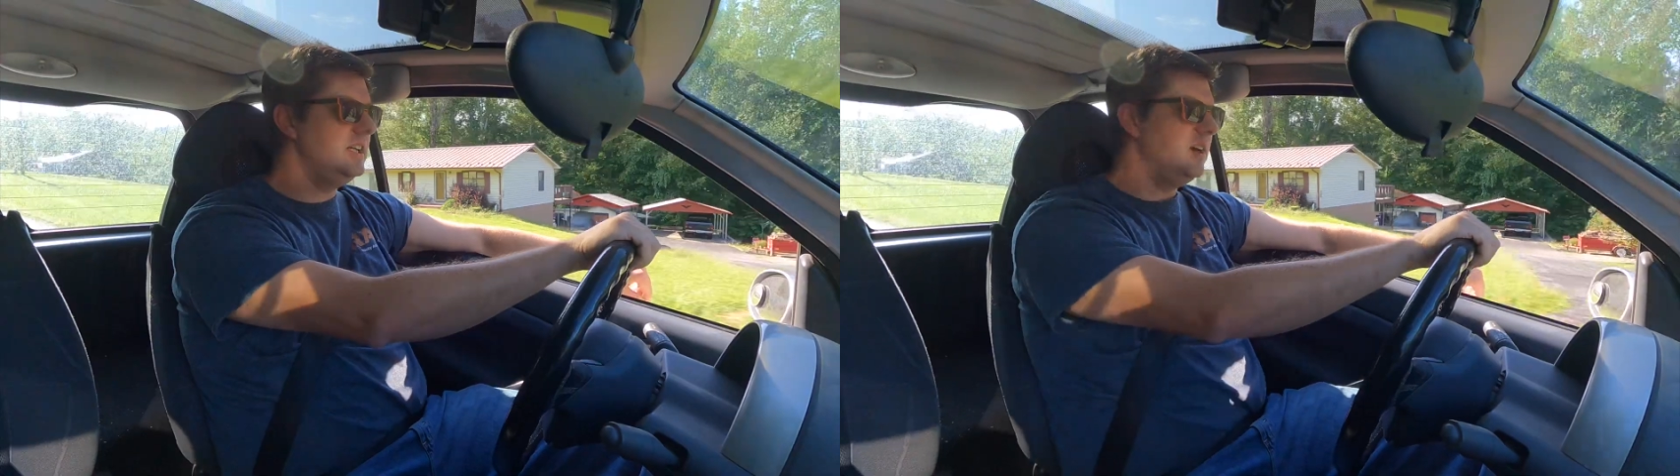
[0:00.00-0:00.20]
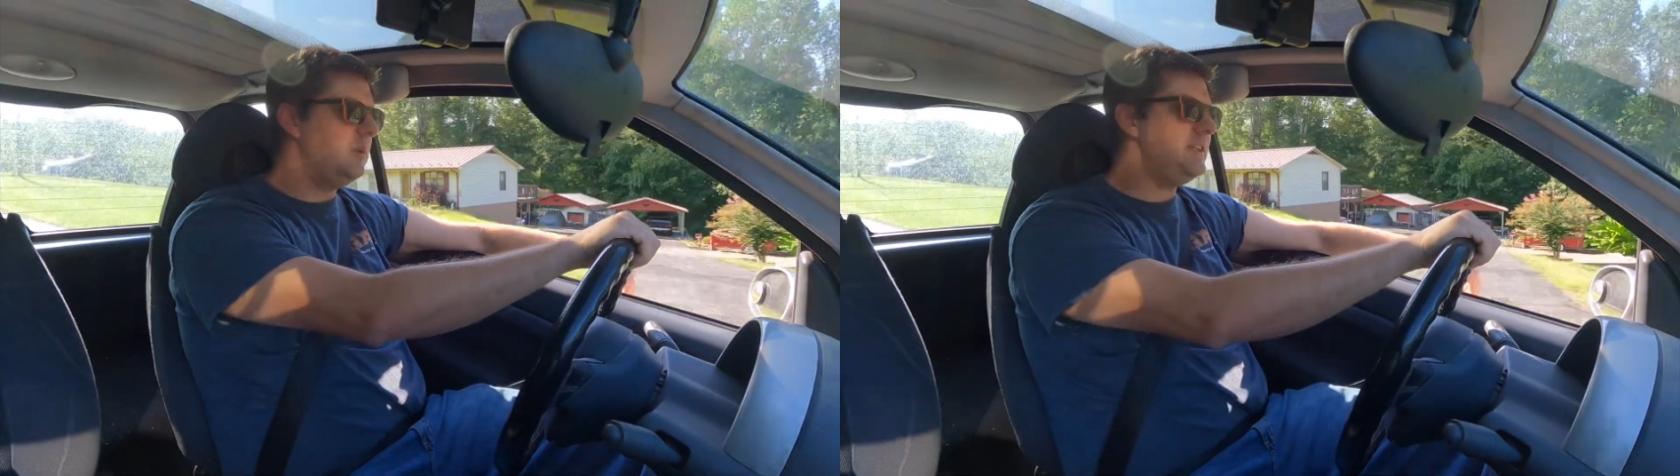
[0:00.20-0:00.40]

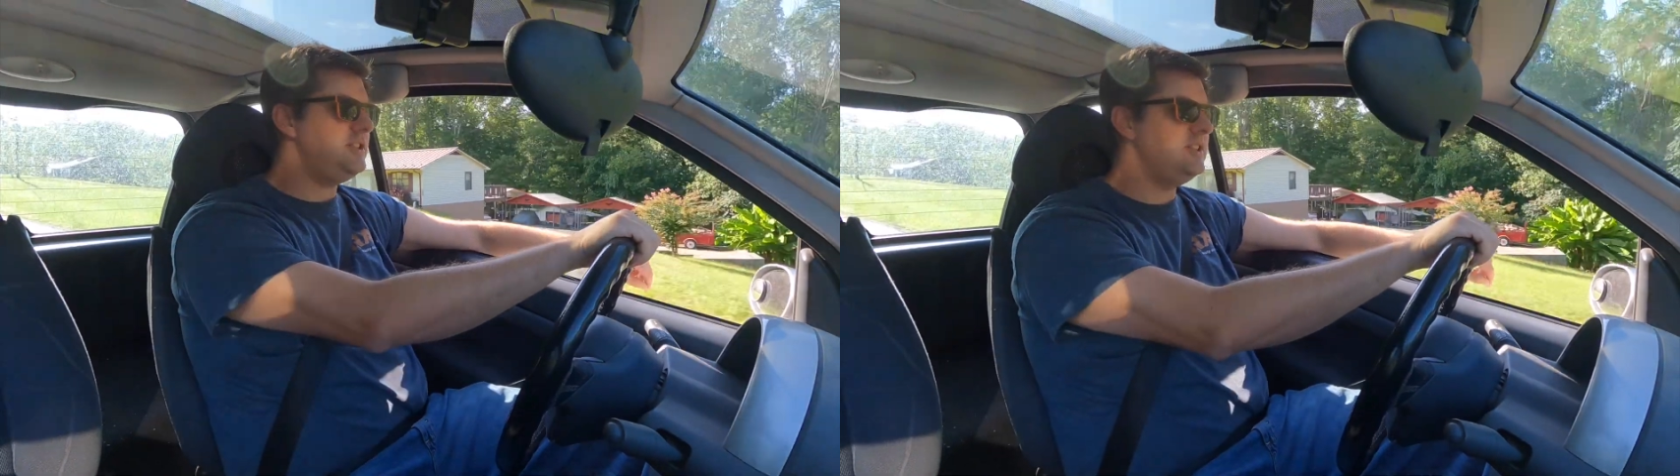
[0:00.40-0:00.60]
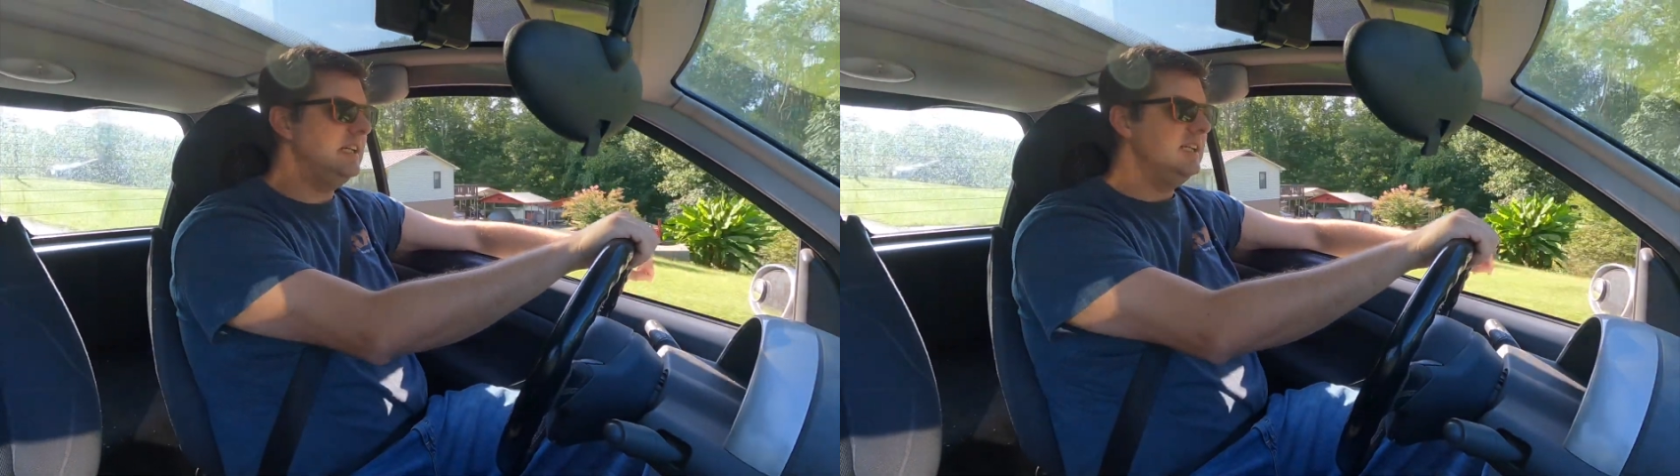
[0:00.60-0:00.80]

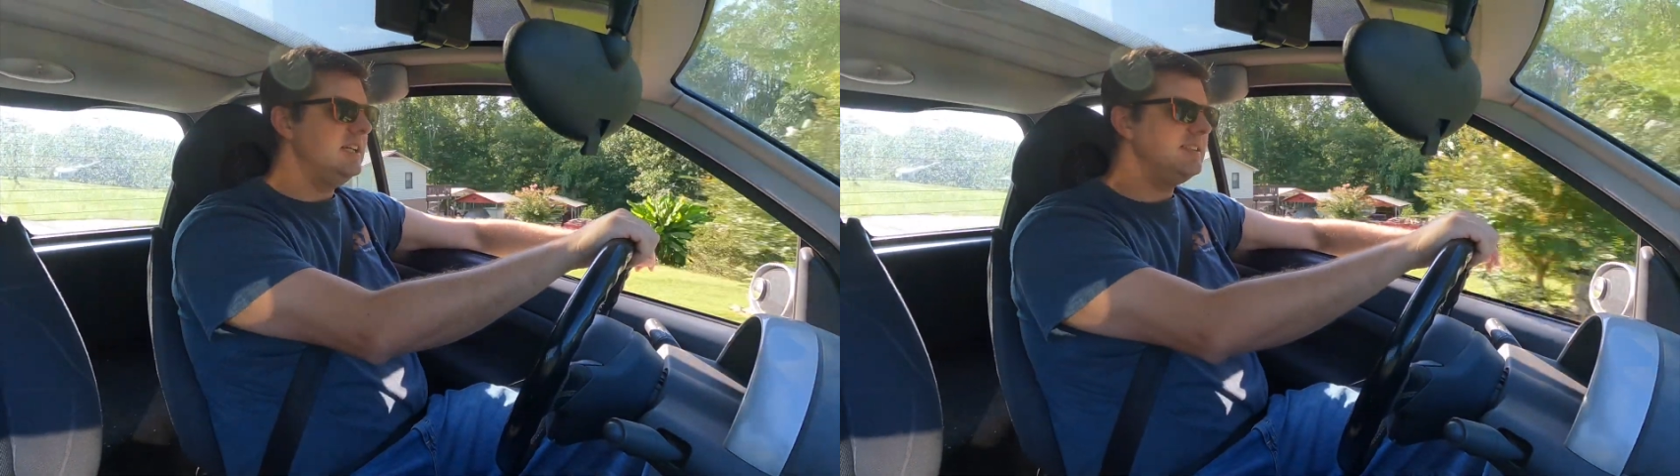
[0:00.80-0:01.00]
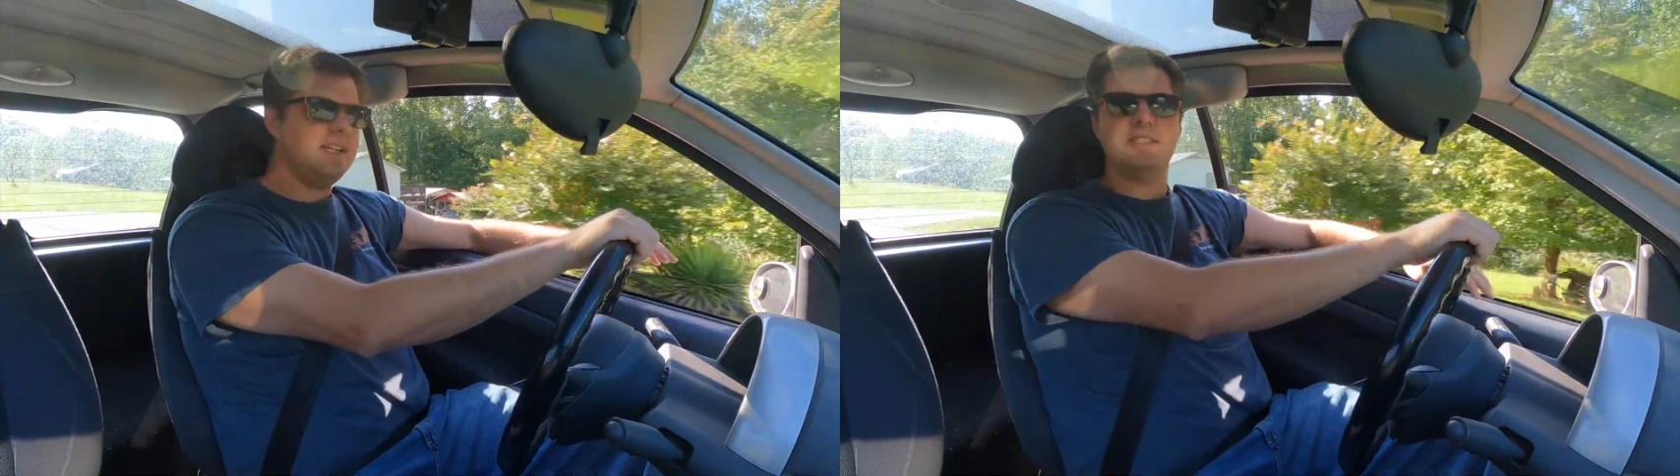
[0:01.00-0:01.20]
which
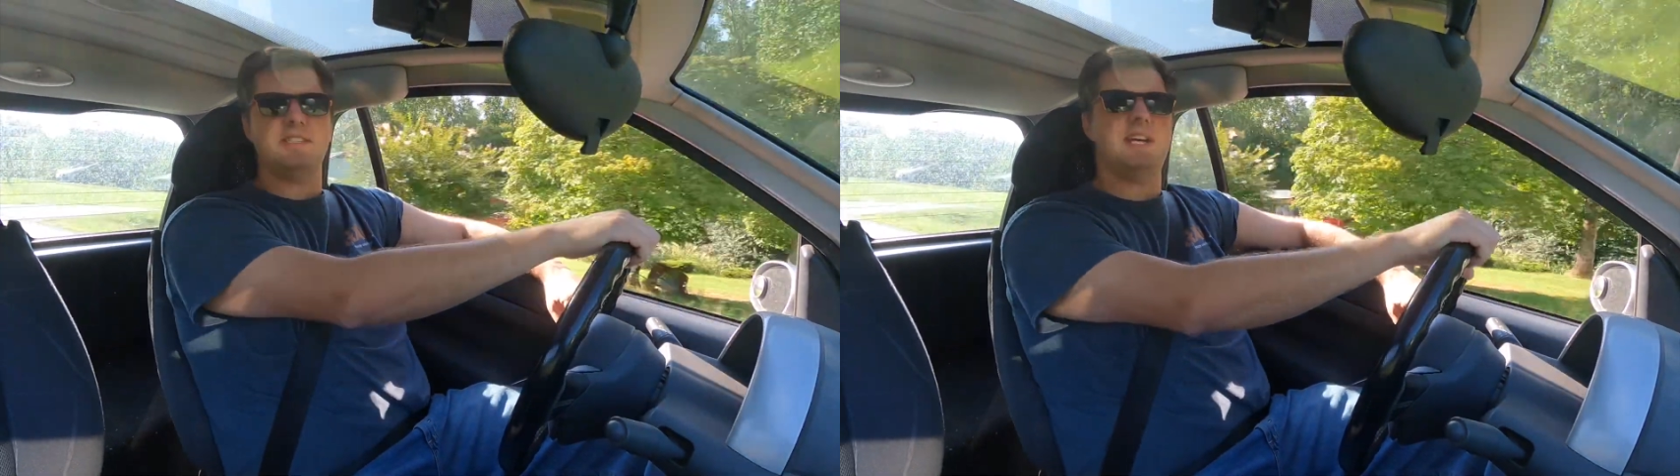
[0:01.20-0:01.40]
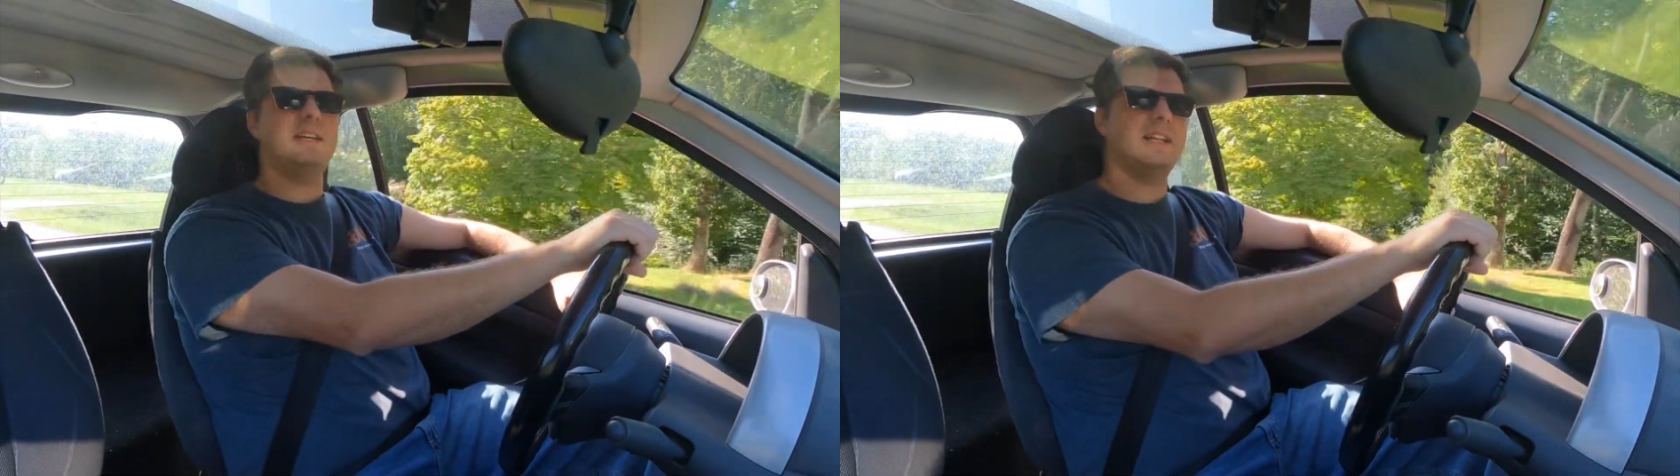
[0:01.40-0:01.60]
doesn't
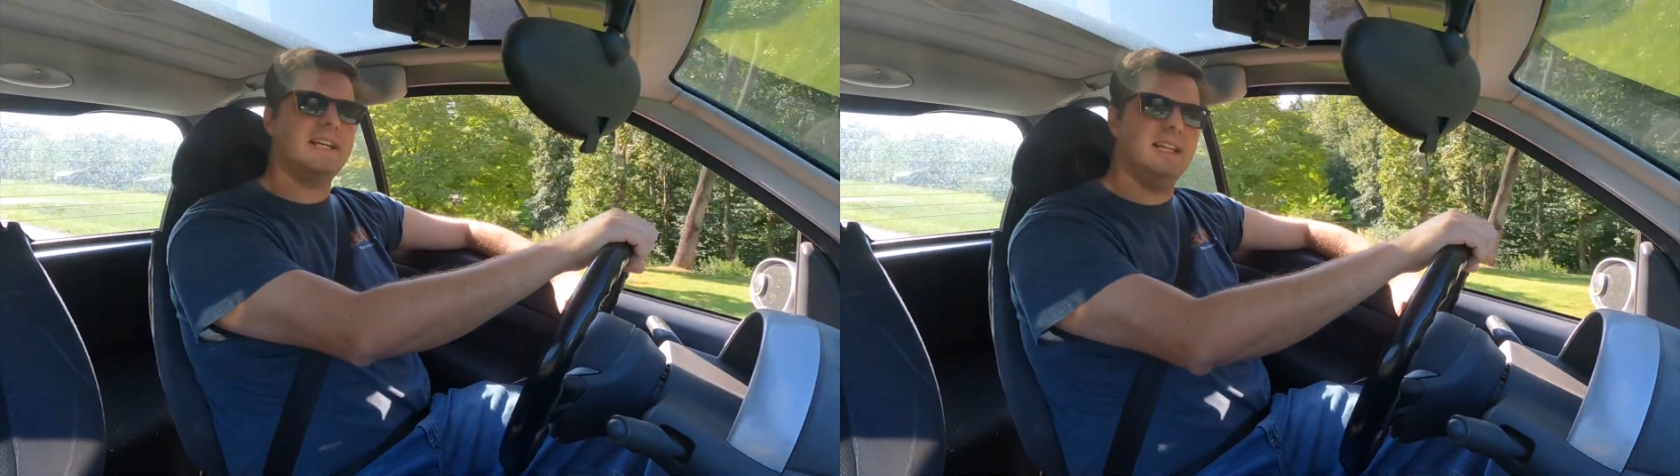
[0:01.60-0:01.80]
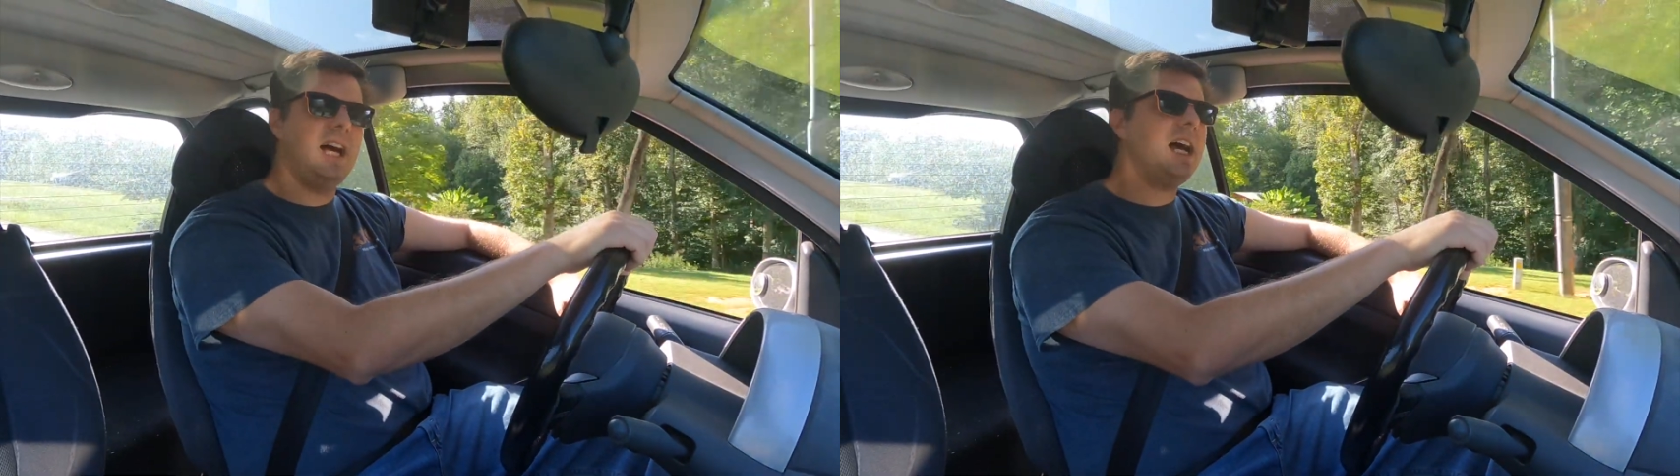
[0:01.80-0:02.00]
sound like
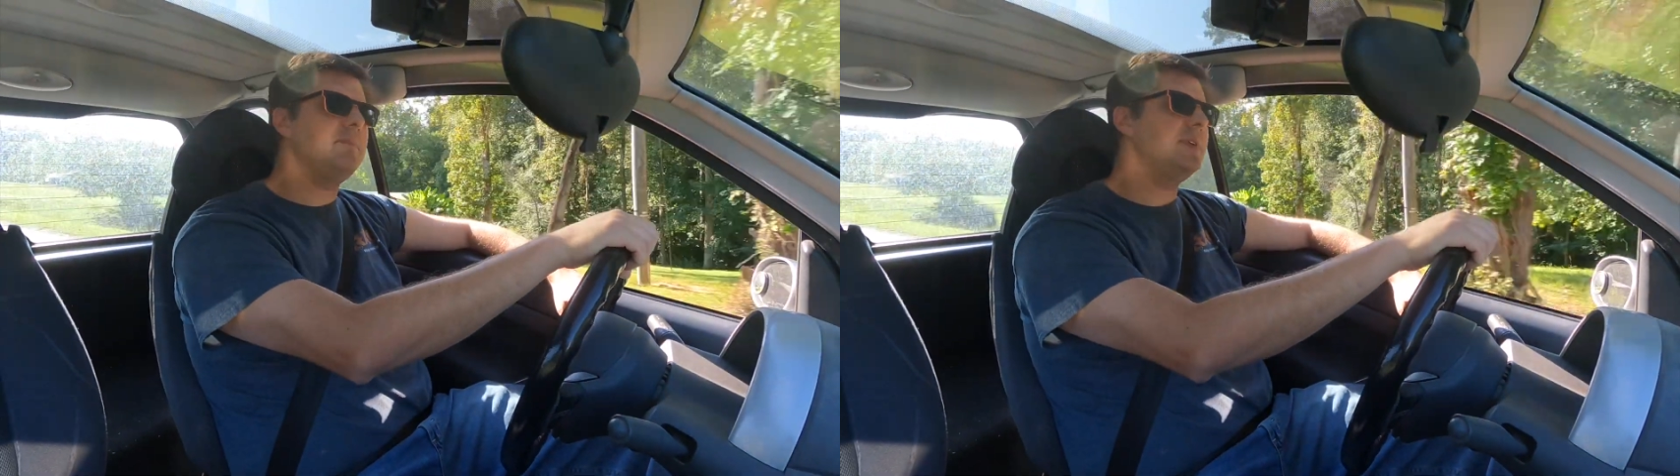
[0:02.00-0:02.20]
a lot,